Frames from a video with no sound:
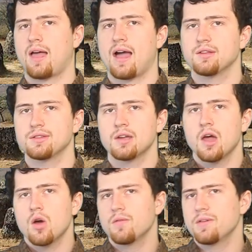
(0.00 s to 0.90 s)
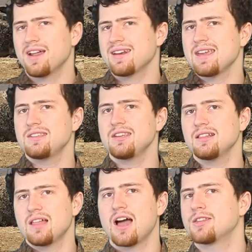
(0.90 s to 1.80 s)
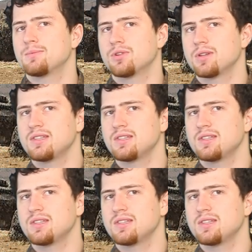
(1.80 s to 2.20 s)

Laos with an uneasy alliance between